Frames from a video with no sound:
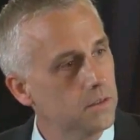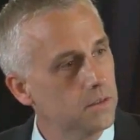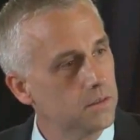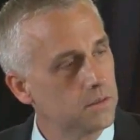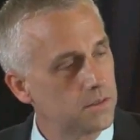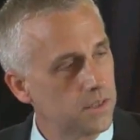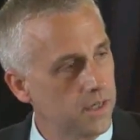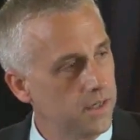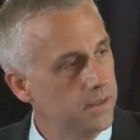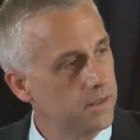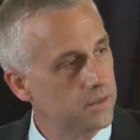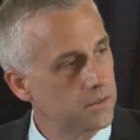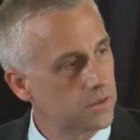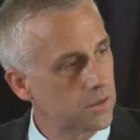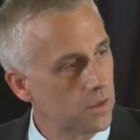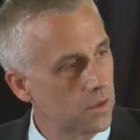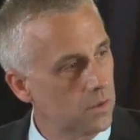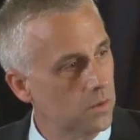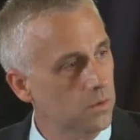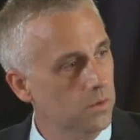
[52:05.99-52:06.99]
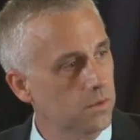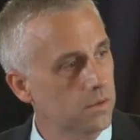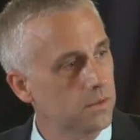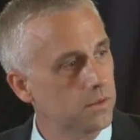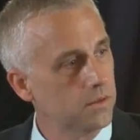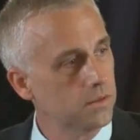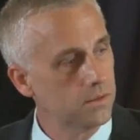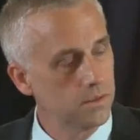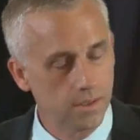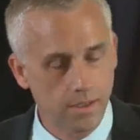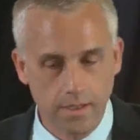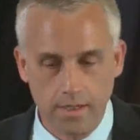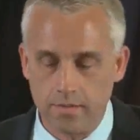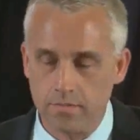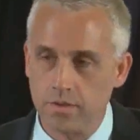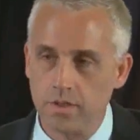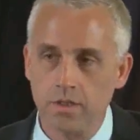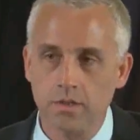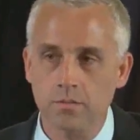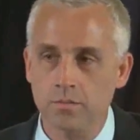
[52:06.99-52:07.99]
Satan has told
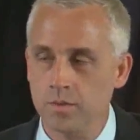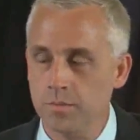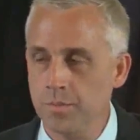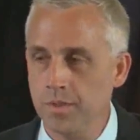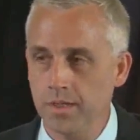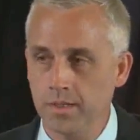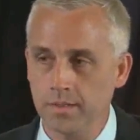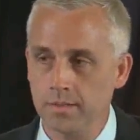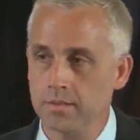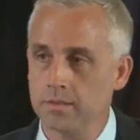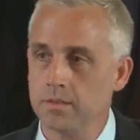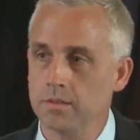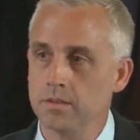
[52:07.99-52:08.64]
every human being